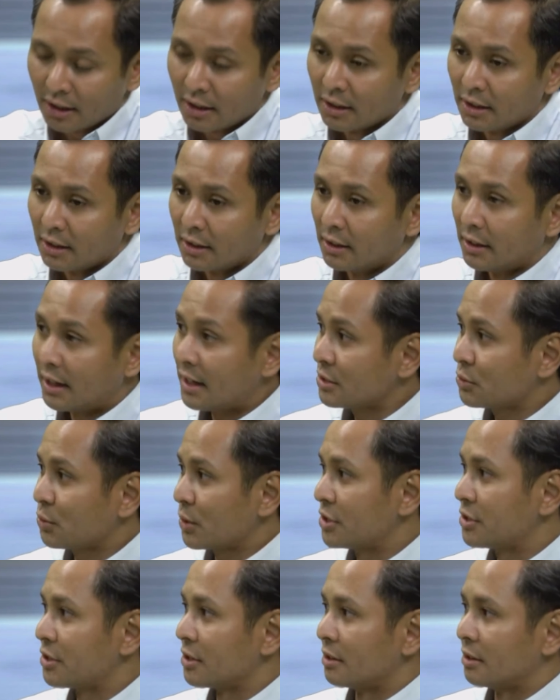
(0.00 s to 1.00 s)
Last
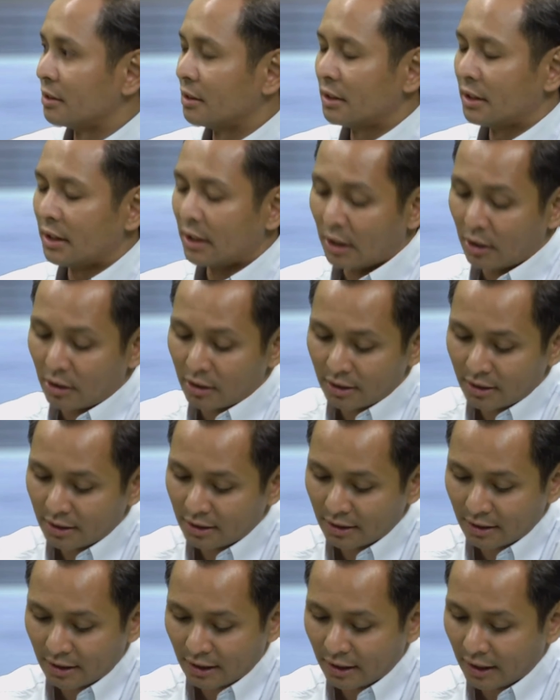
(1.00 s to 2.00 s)
question.
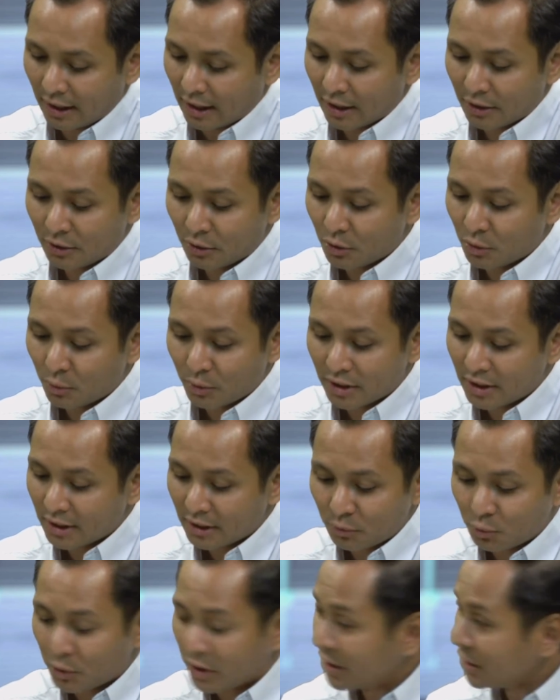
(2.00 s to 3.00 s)
I don't know whether
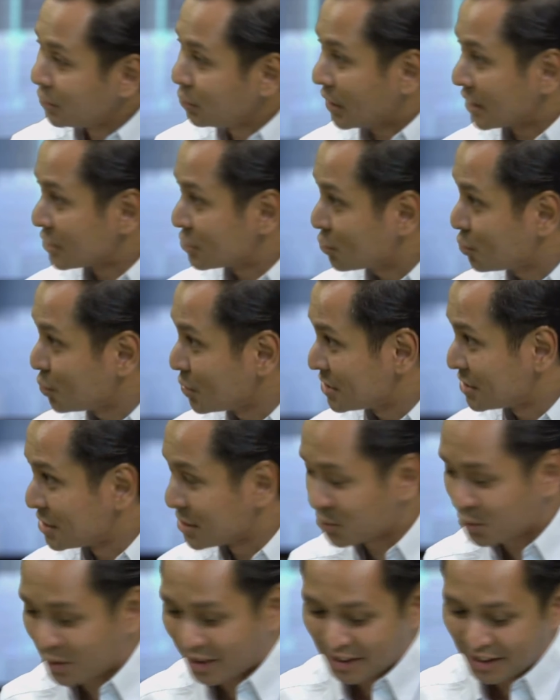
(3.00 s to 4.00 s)
you can squeeze this
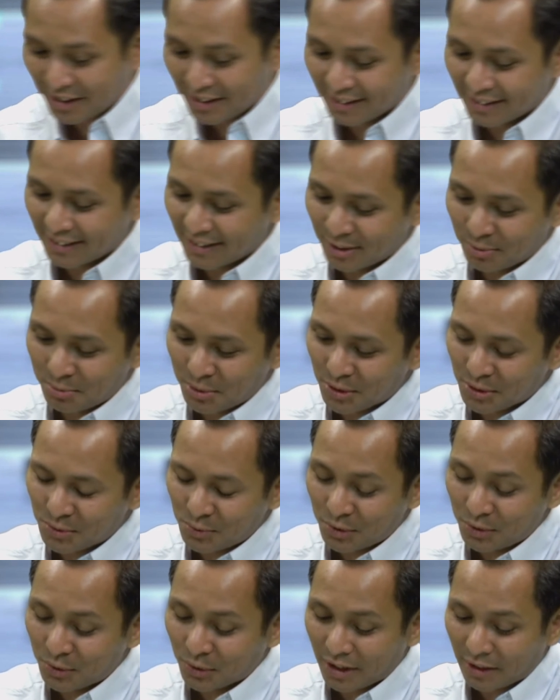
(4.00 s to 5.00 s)
one in because we
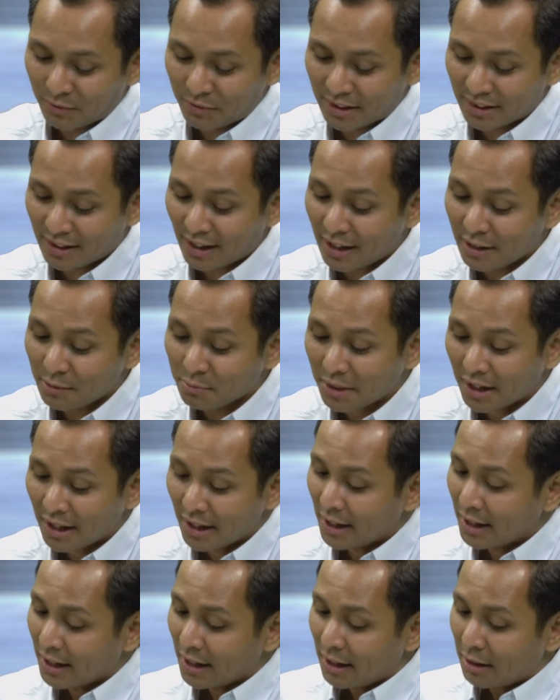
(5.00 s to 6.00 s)
don't have the time.
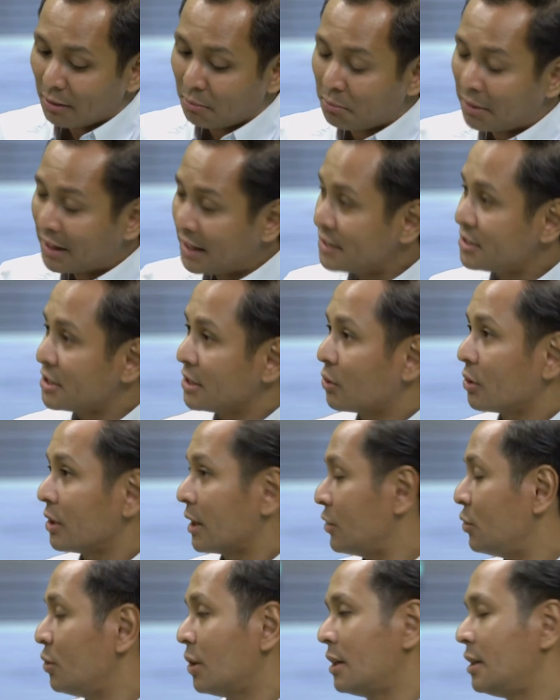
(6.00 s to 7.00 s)
Malaysian,
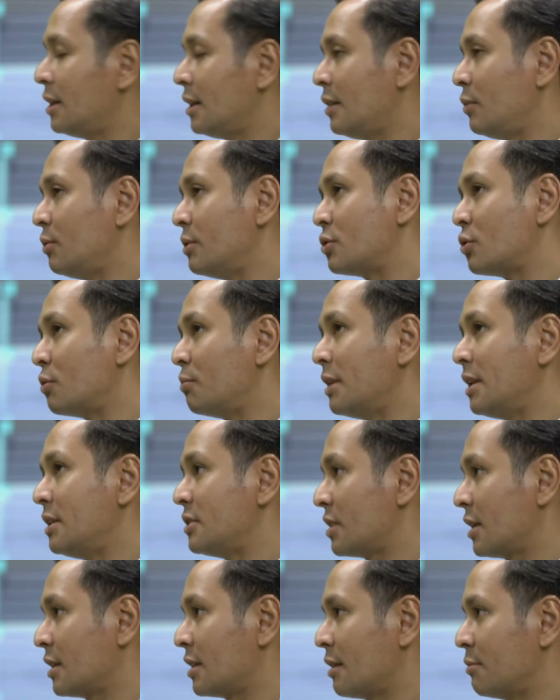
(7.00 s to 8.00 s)
you are dealing with so many
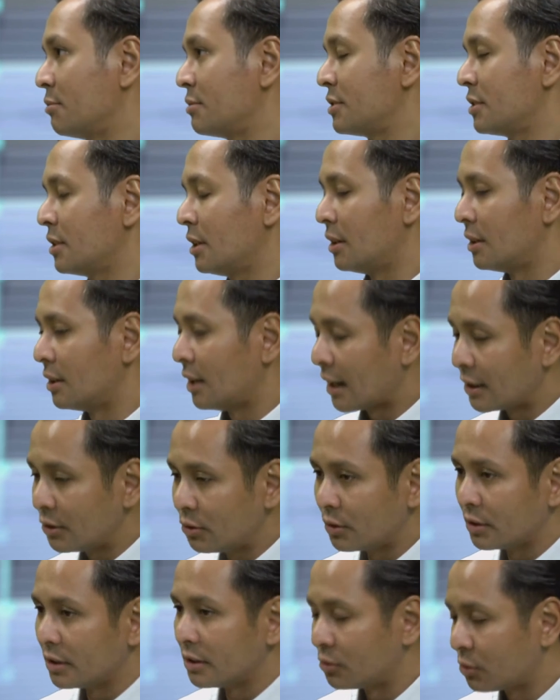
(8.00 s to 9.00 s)
startups. I know
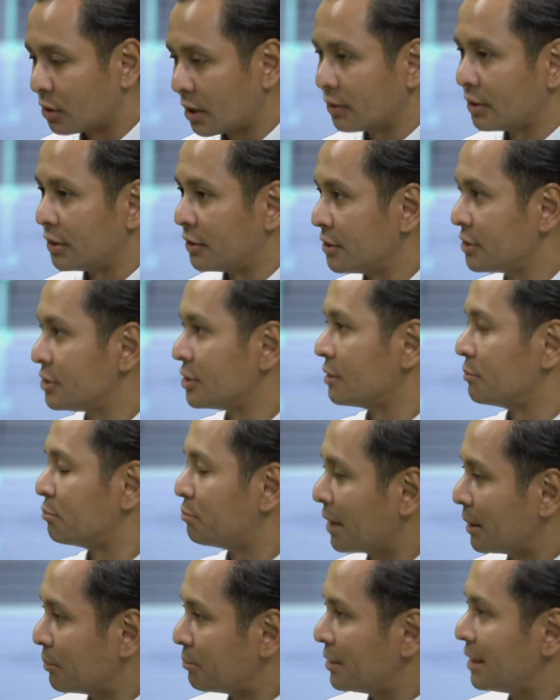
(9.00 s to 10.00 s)
throughout the region,
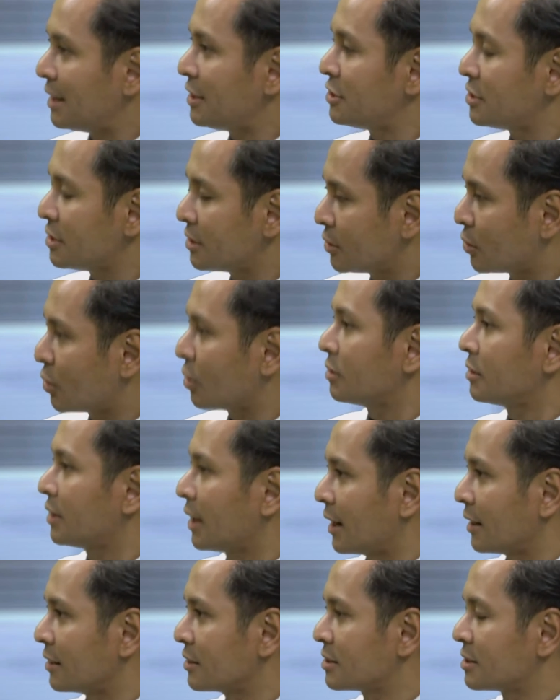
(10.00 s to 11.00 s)
but Malaysian
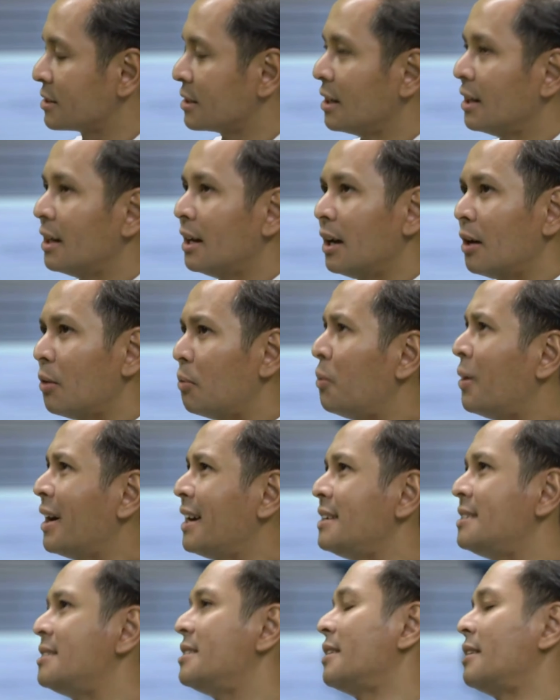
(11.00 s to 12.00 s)
context, what
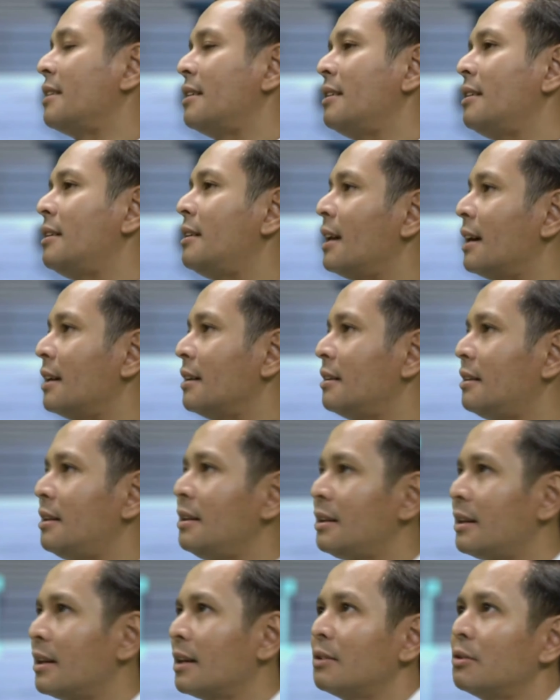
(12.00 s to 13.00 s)
is it that they
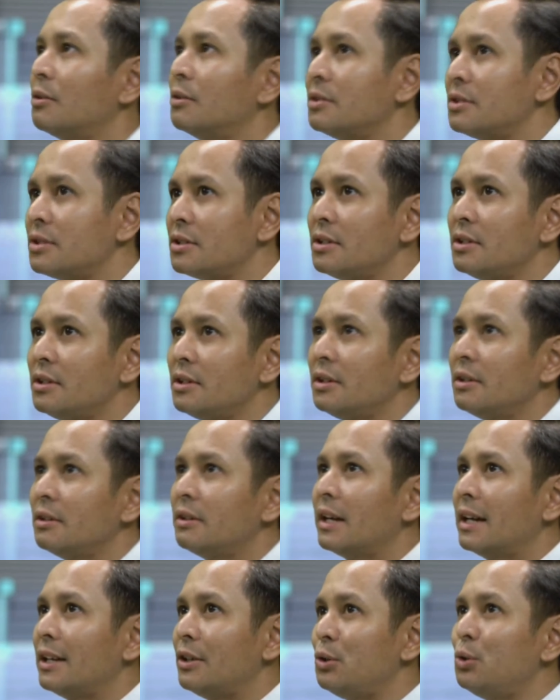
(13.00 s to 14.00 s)
cannot see
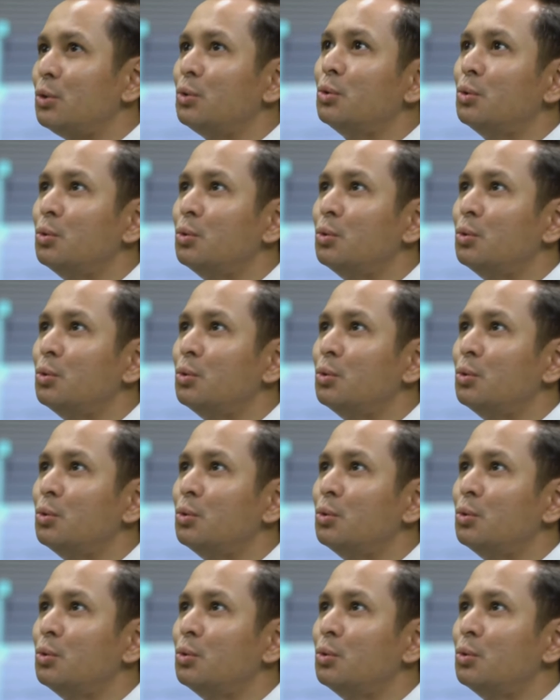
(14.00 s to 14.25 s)
that you